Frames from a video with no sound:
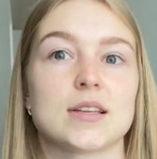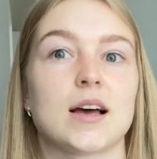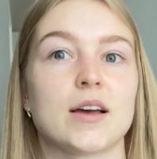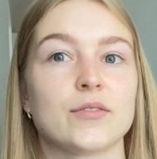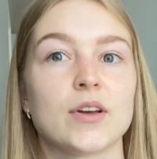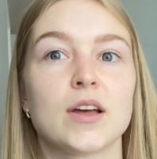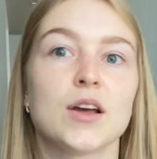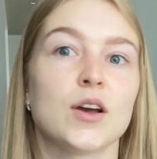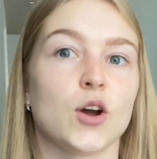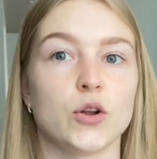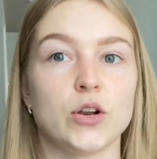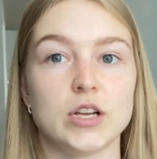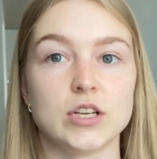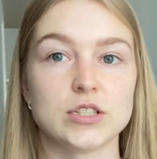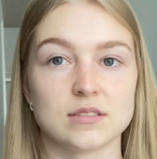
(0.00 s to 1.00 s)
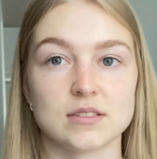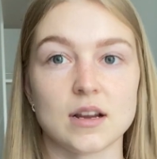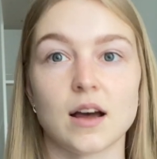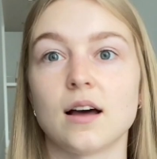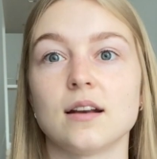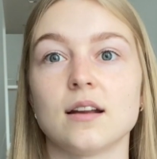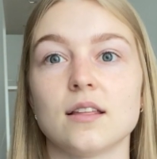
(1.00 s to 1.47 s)
I've only
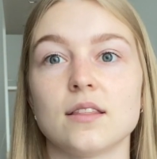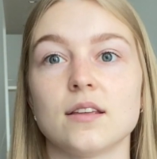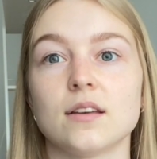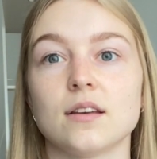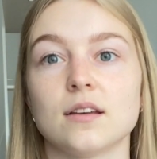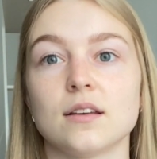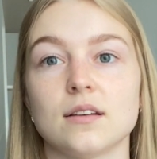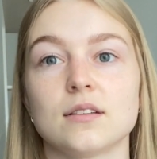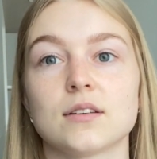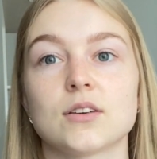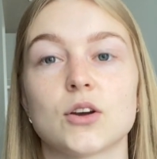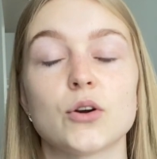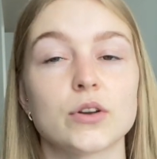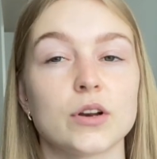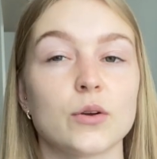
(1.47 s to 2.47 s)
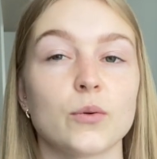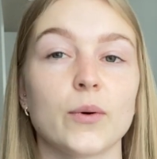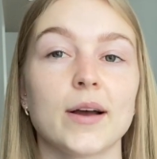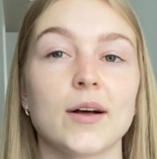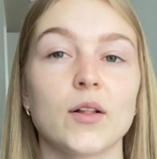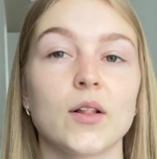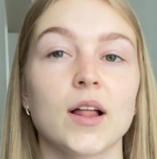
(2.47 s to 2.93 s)
done the coconut
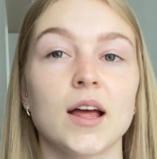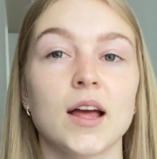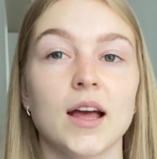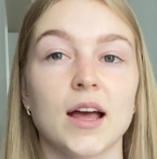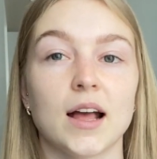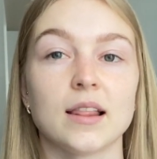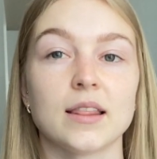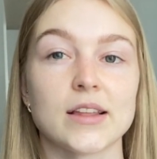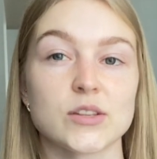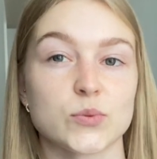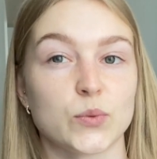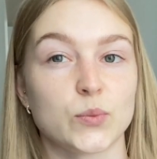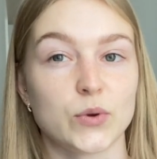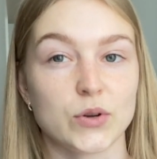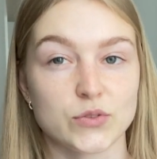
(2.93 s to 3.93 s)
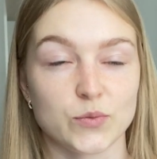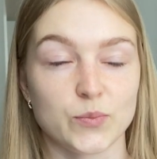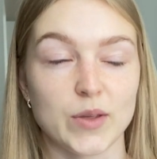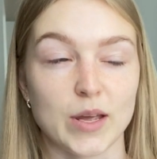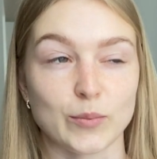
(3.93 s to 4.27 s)
oil, and that's what works for me.